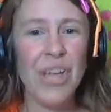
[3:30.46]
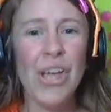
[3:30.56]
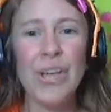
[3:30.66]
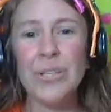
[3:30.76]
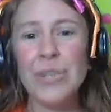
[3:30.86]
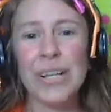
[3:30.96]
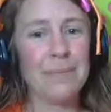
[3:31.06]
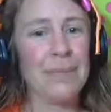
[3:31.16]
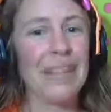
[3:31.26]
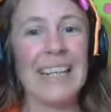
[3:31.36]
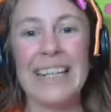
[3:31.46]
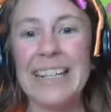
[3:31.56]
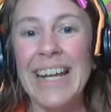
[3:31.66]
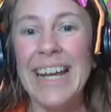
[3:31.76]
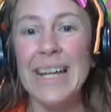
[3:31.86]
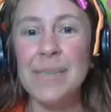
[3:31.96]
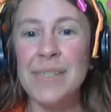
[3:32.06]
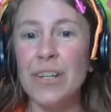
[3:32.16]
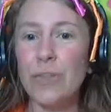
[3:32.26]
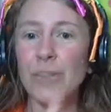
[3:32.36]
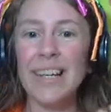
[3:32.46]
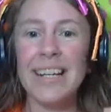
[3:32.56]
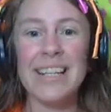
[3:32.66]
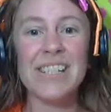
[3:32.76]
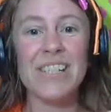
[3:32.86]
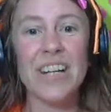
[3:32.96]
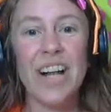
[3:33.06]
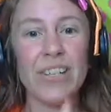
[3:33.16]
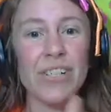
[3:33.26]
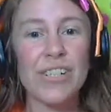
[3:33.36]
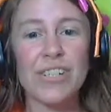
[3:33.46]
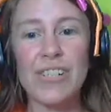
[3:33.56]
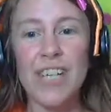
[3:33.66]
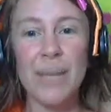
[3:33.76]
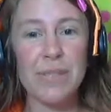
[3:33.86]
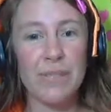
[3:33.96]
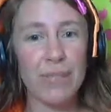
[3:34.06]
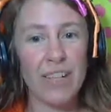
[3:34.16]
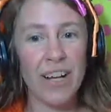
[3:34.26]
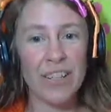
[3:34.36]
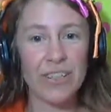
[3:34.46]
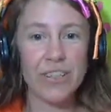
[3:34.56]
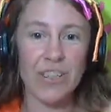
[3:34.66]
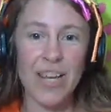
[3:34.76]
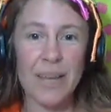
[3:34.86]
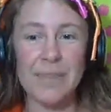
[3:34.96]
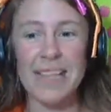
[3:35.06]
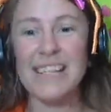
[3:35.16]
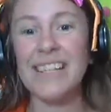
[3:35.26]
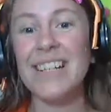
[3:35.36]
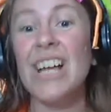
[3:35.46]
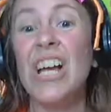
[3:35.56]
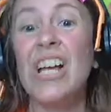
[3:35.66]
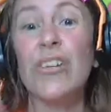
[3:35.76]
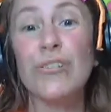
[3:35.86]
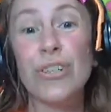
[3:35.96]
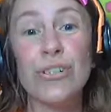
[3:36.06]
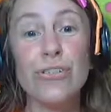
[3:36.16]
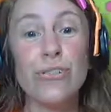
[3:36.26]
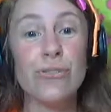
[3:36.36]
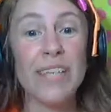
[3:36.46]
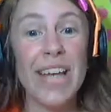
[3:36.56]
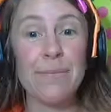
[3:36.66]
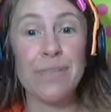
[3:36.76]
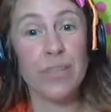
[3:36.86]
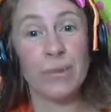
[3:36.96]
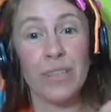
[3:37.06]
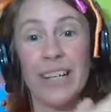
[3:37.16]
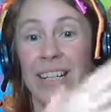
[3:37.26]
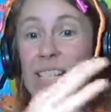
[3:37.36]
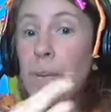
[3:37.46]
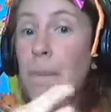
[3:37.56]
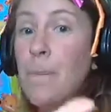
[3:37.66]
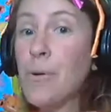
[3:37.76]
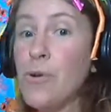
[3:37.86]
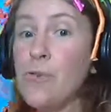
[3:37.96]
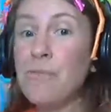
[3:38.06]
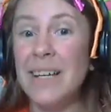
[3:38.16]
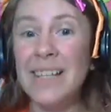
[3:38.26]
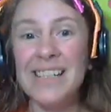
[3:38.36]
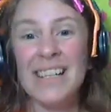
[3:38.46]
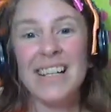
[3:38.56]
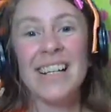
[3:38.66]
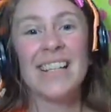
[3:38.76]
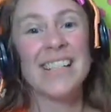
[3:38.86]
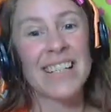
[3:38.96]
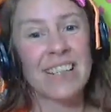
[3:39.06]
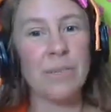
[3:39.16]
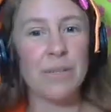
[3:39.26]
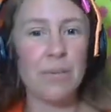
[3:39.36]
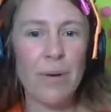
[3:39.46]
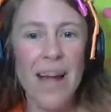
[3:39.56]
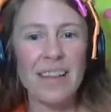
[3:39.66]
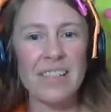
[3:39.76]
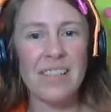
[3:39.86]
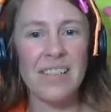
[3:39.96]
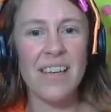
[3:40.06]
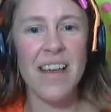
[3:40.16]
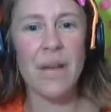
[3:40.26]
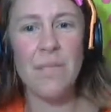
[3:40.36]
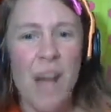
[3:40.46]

You can play games that are related to colors and shapes for the colors shapes lesson. You can do games that are related to movement to get them to practice them.